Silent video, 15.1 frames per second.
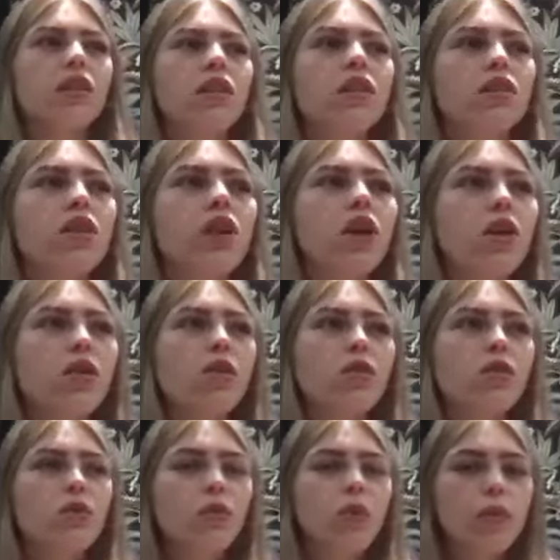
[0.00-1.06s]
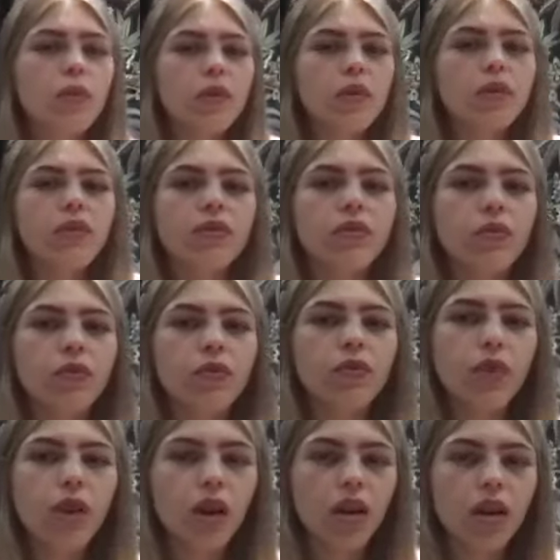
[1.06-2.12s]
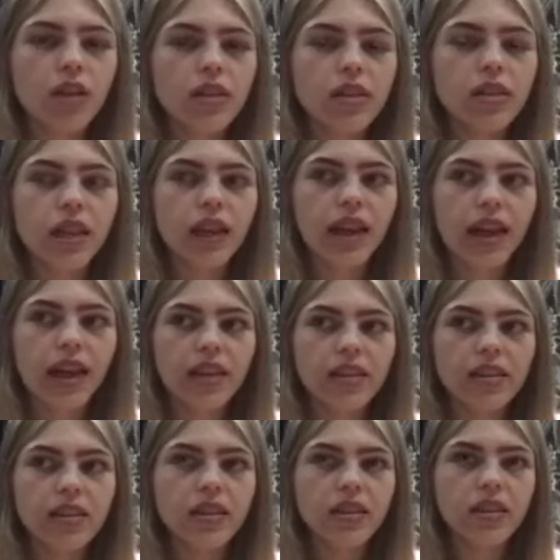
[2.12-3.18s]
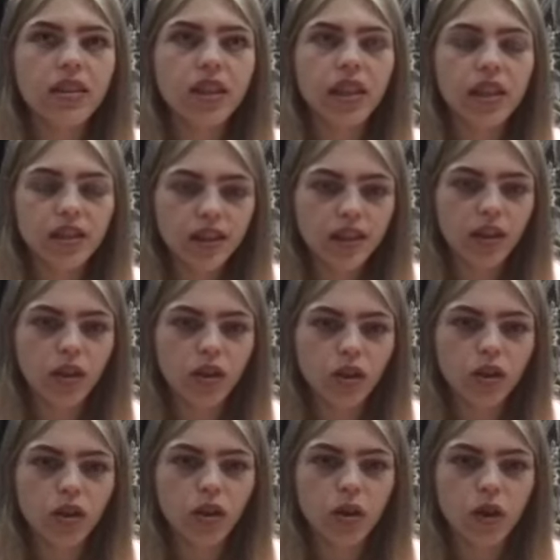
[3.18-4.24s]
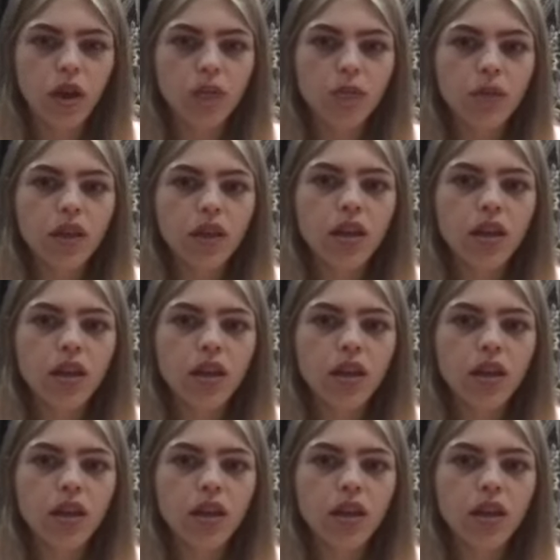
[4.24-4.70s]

So when we were first had the Indiegogo go up,